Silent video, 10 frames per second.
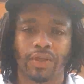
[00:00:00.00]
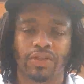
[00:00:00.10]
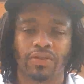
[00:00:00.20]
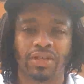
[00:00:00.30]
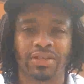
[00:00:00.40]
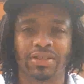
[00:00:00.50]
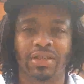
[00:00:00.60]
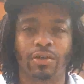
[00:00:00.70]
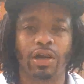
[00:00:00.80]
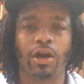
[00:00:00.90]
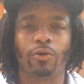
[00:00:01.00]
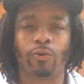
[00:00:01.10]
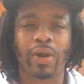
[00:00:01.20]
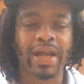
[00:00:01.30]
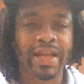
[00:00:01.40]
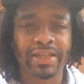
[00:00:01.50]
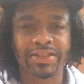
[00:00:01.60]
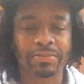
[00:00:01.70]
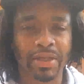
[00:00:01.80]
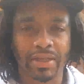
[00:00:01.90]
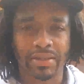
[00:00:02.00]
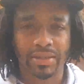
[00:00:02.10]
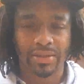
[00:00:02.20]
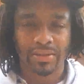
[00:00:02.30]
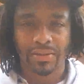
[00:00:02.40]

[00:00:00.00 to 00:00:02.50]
So this is an arrangement.